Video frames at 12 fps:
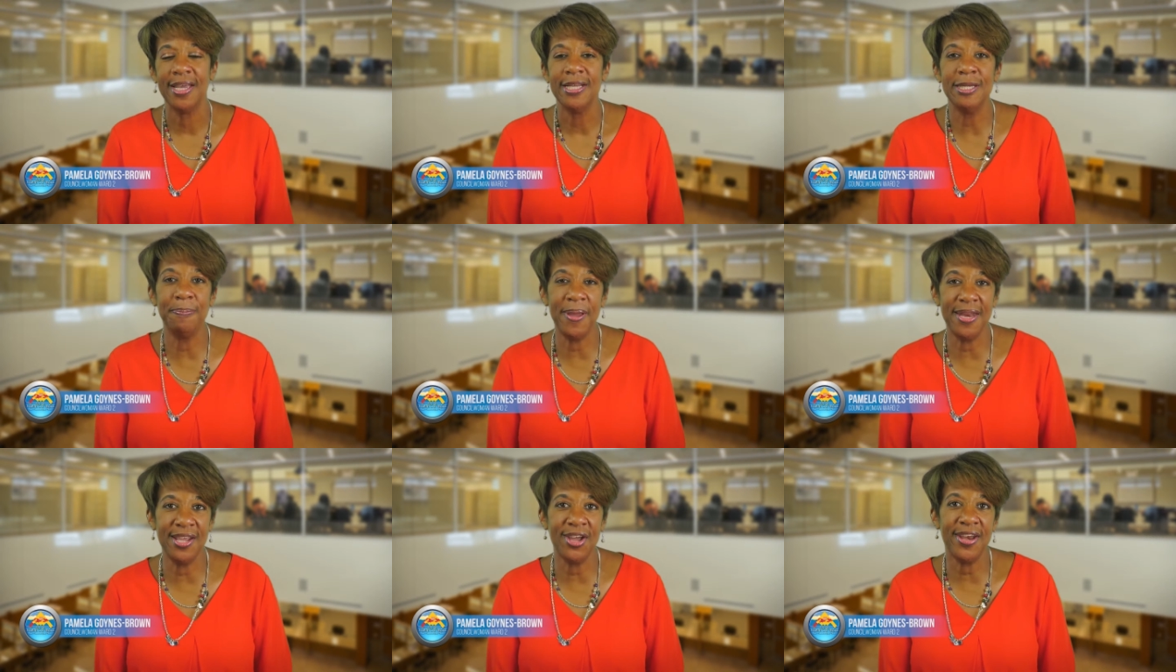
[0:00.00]

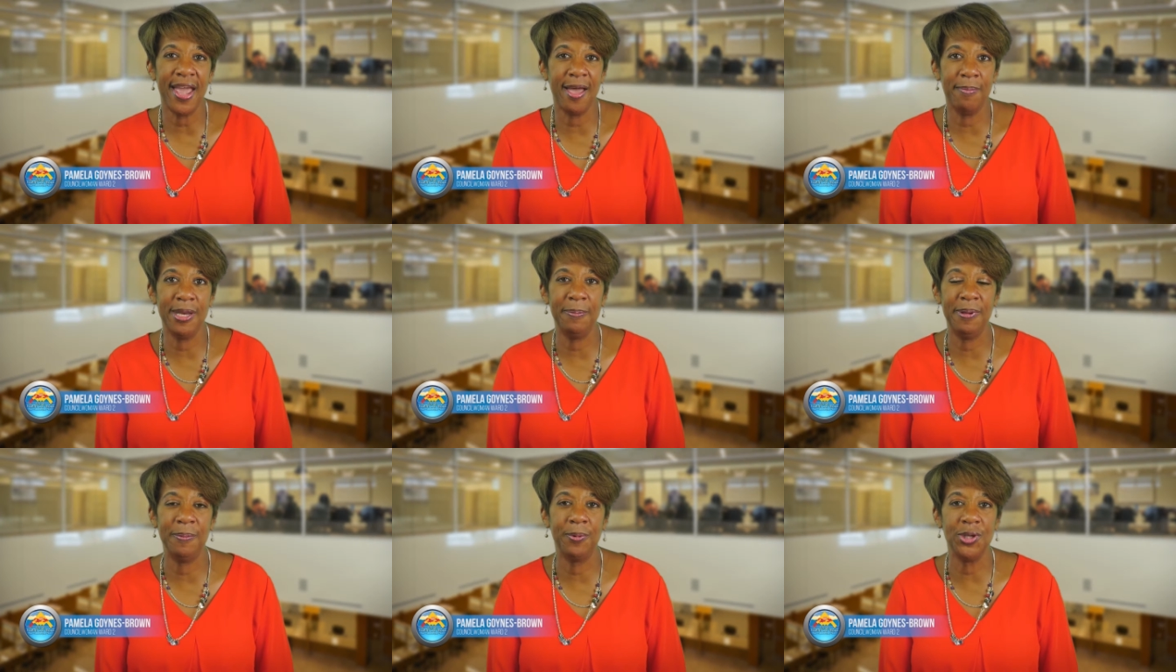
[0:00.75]
Depending on how many
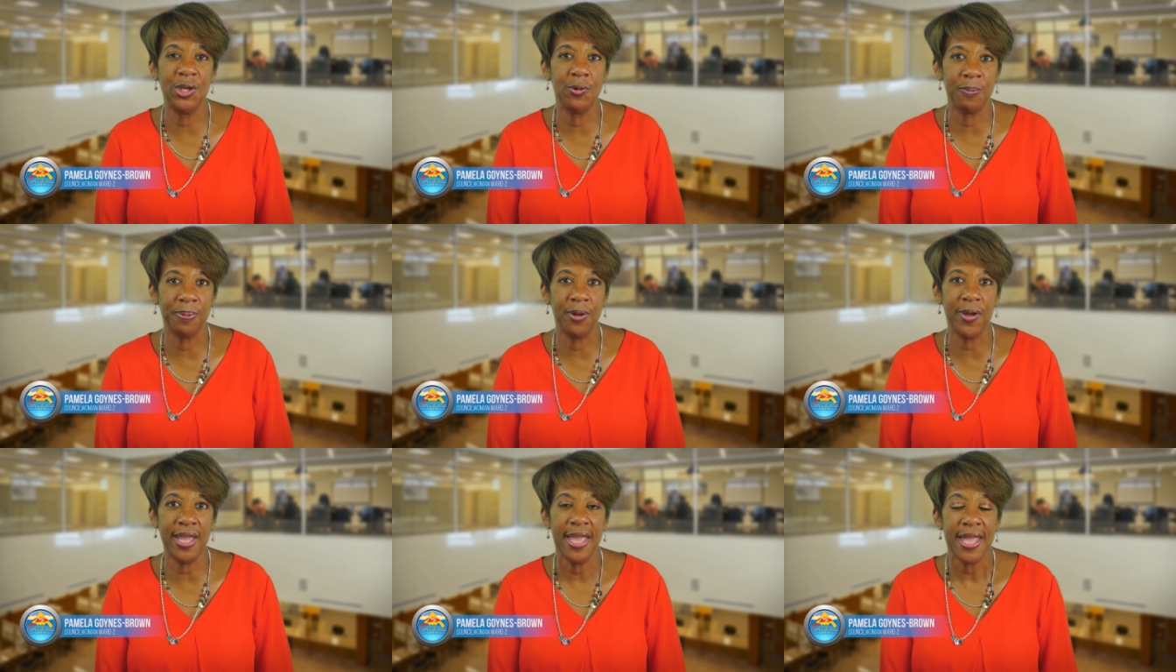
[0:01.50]
people you
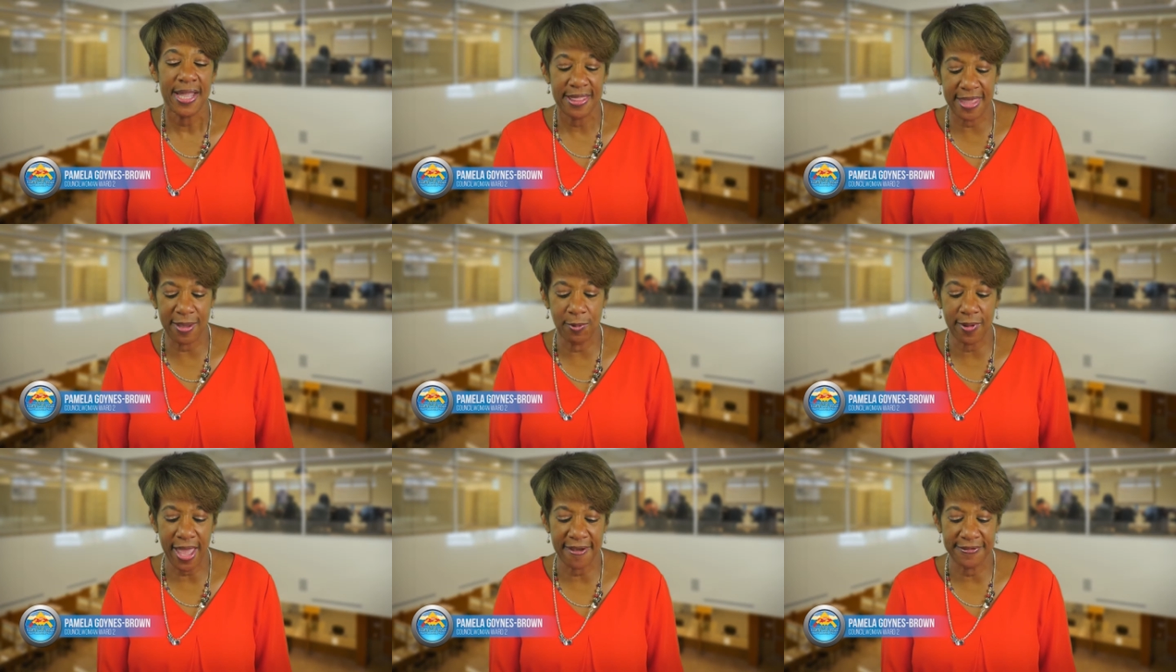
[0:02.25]
employ, they will
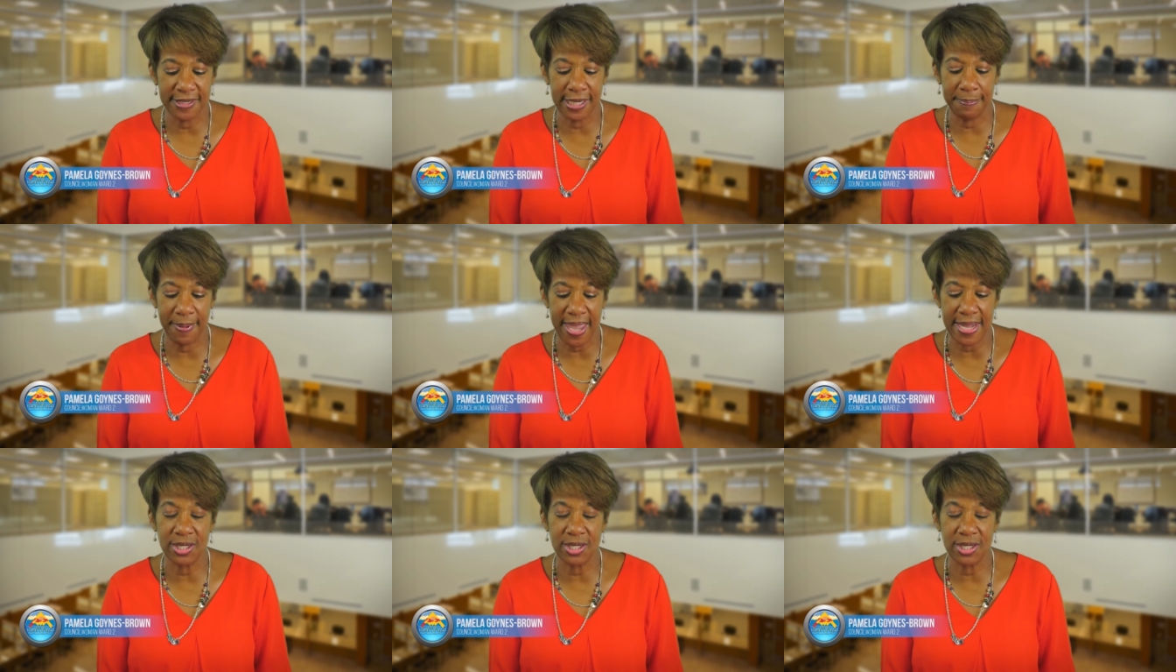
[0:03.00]
have to get paid.